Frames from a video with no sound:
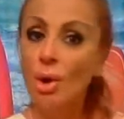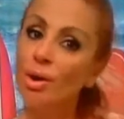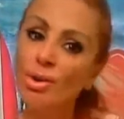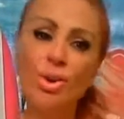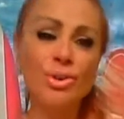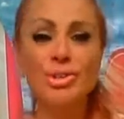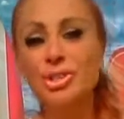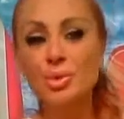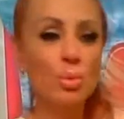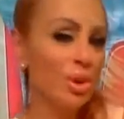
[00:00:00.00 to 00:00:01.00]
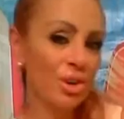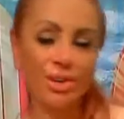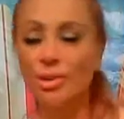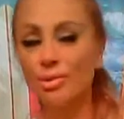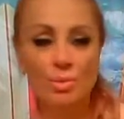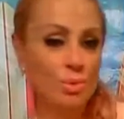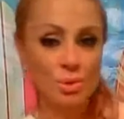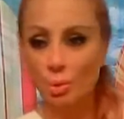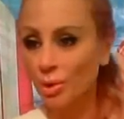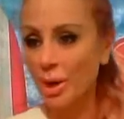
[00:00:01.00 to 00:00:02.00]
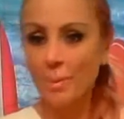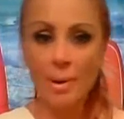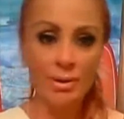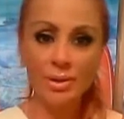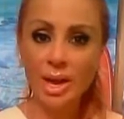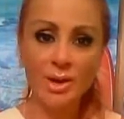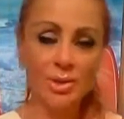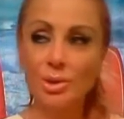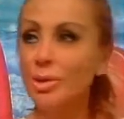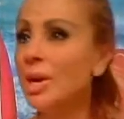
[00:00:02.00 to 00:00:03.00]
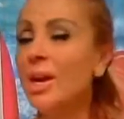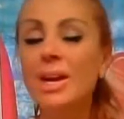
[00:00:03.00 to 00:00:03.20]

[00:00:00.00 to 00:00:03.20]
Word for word: Or, oh, you just work, you don't worry about the household.